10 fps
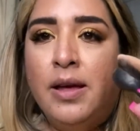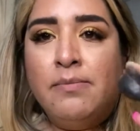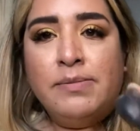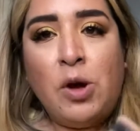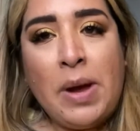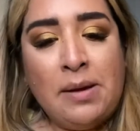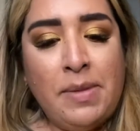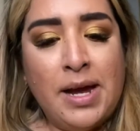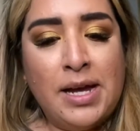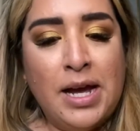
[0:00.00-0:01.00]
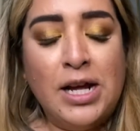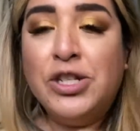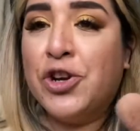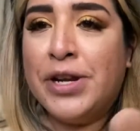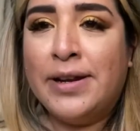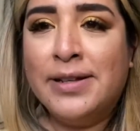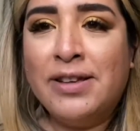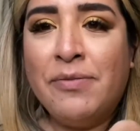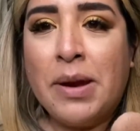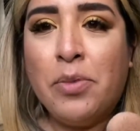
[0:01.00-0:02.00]
Don't mind my dirtiness
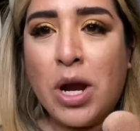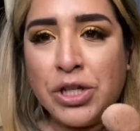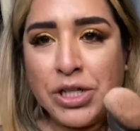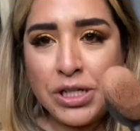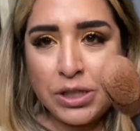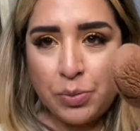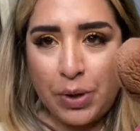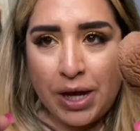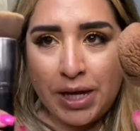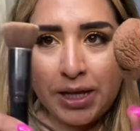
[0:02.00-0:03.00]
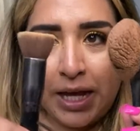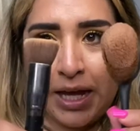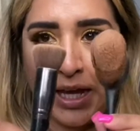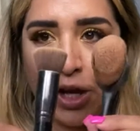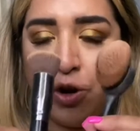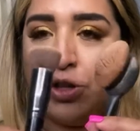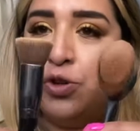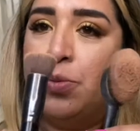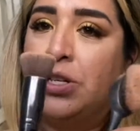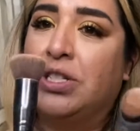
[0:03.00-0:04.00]
of my brushes, but here are
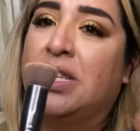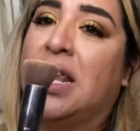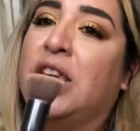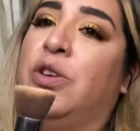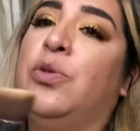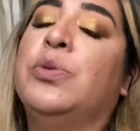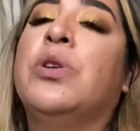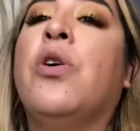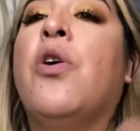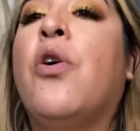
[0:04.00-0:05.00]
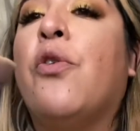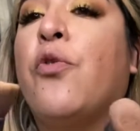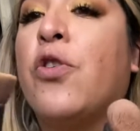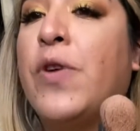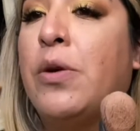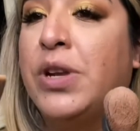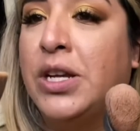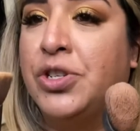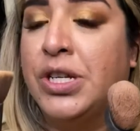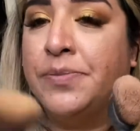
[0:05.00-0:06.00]
two brushes that I use for
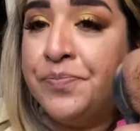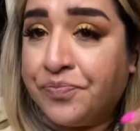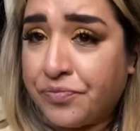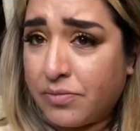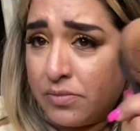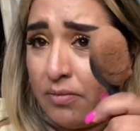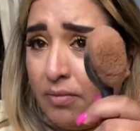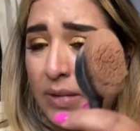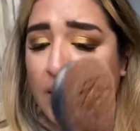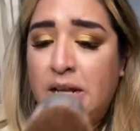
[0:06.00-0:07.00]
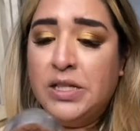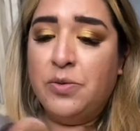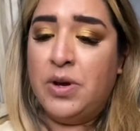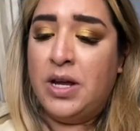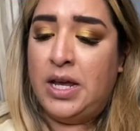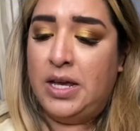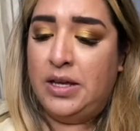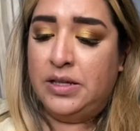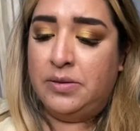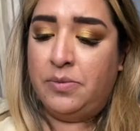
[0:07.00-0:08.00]
foundation. This one
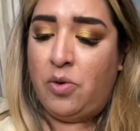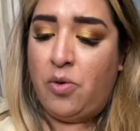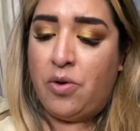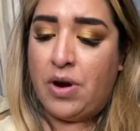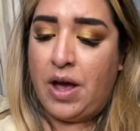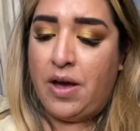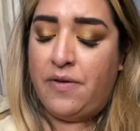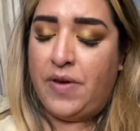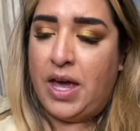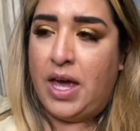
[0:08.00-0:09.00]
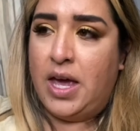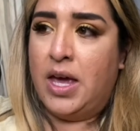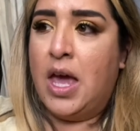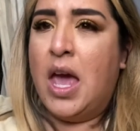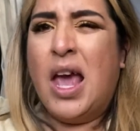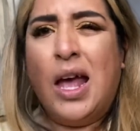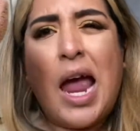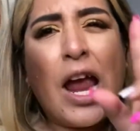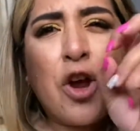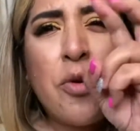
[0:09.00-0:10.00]
is more of a
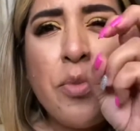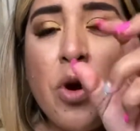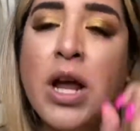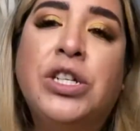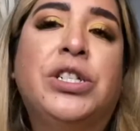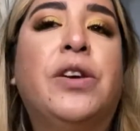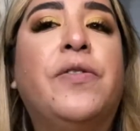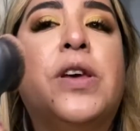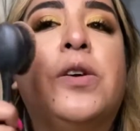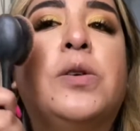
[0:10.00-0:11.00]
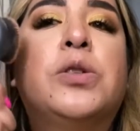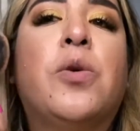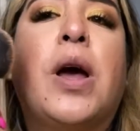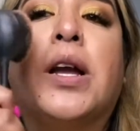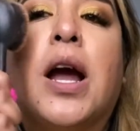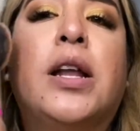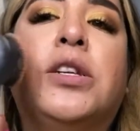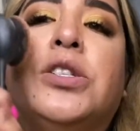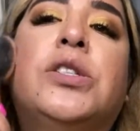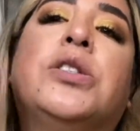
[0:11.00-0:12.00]
airbrush feel, so I kind of
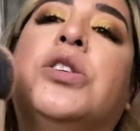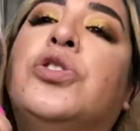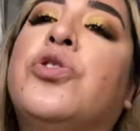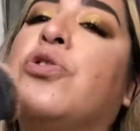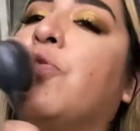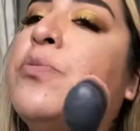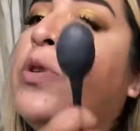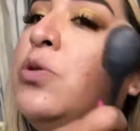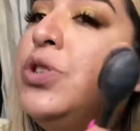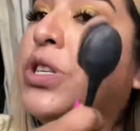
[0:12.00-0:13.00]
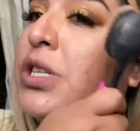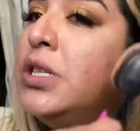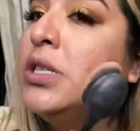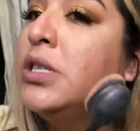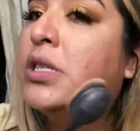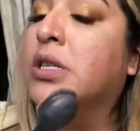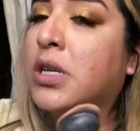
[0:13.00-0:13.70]
just circle motions.